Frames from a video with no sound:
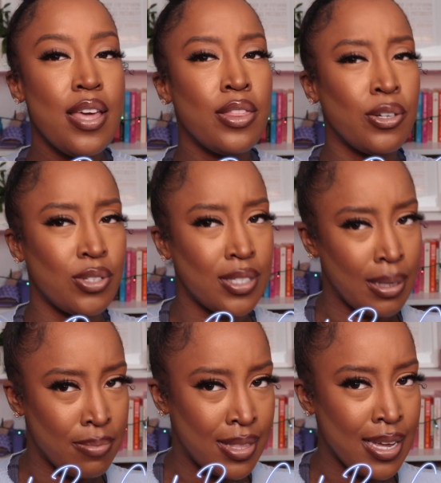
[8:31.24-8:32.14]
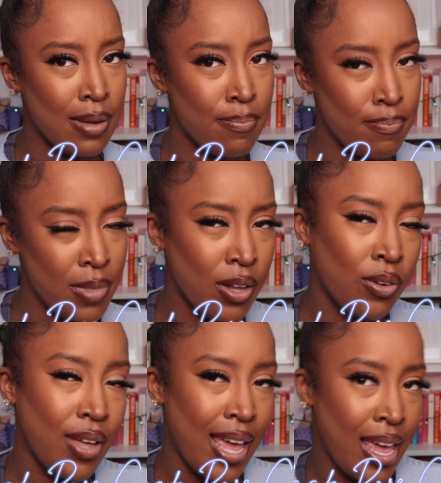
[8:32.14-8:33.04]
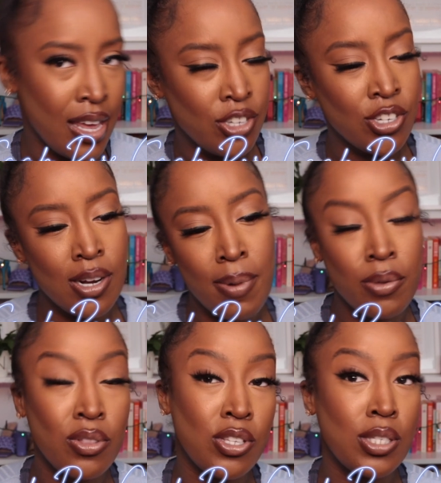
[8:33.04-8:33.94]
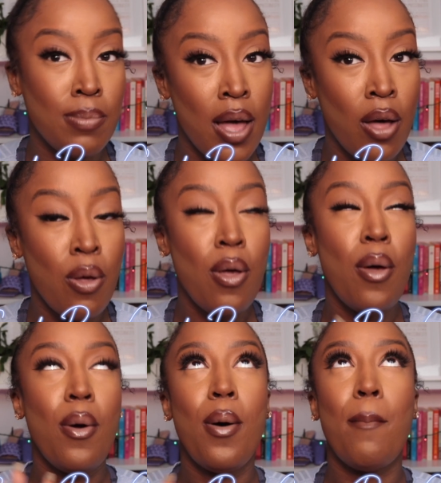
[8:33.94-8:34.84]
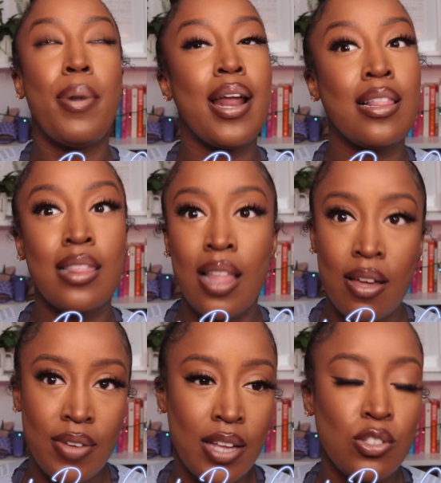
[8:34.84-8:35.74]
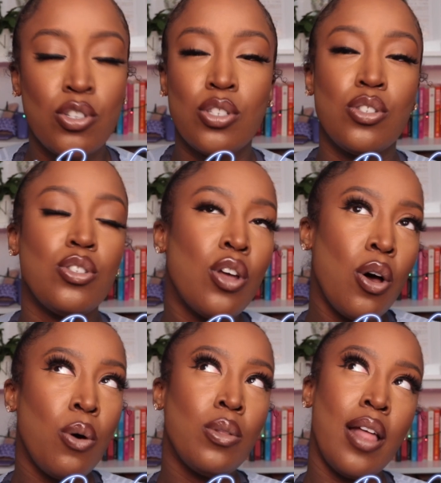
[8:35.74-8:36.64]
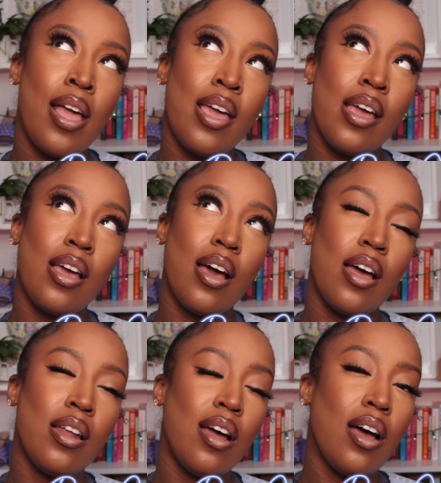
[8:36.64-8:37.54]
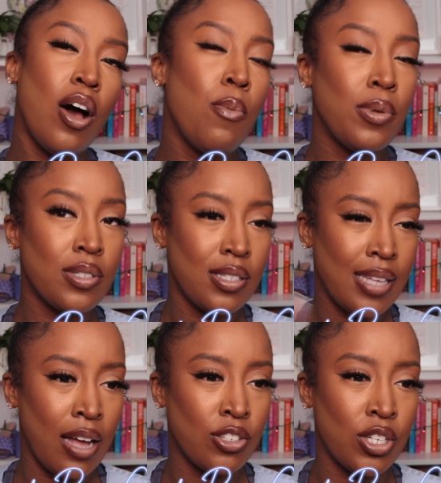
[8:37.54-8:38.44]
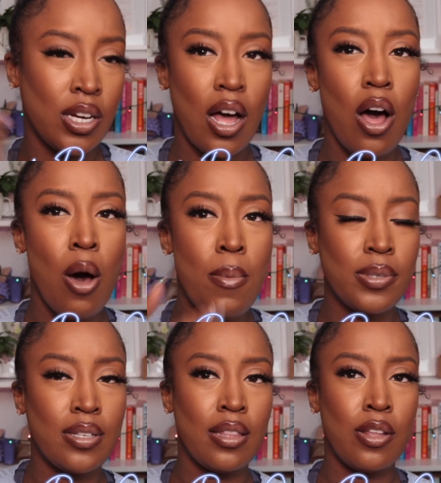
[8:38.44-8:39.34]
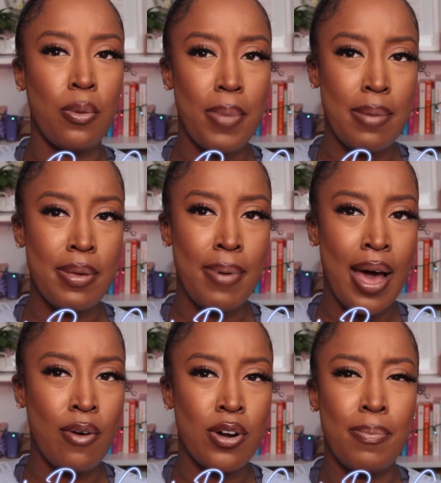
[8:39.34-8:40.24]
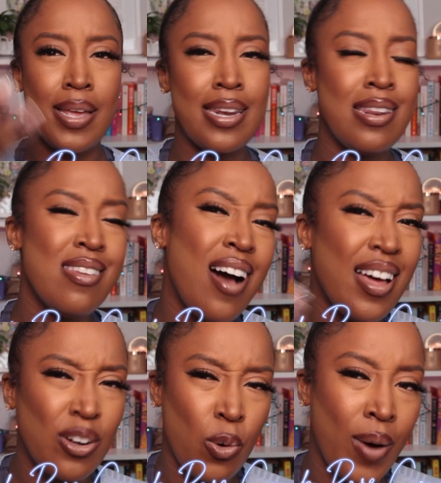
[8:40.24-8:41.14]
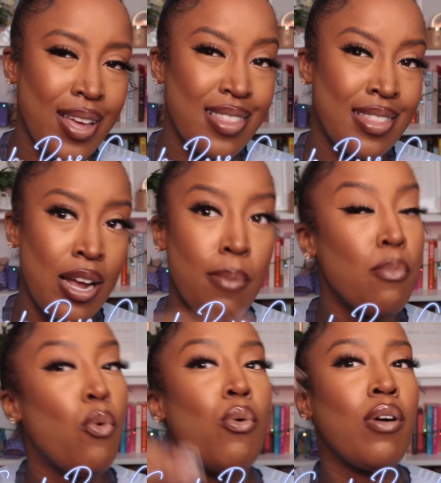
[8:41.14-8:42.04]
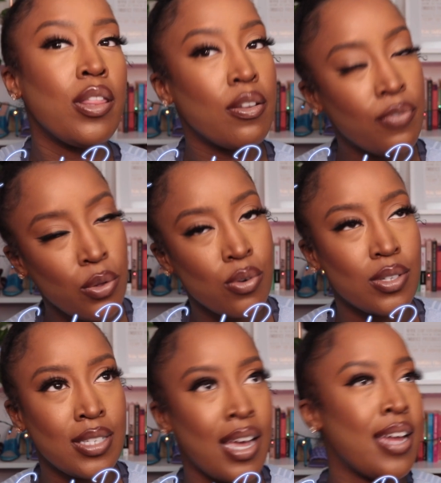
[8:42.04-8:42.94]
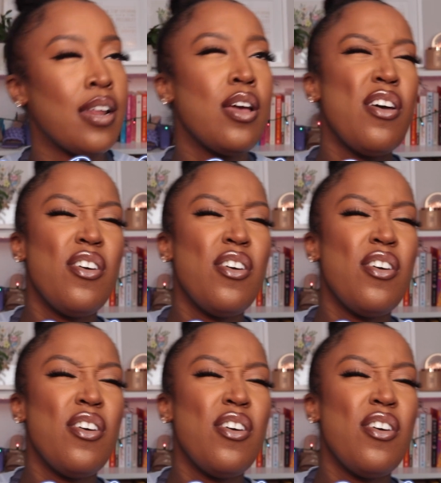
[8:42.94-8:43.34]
there's something a little aged about the smell. But I love it. It's just so, like, almost nostalgic, almost a little baby powder, but not quite there. More on the floral side.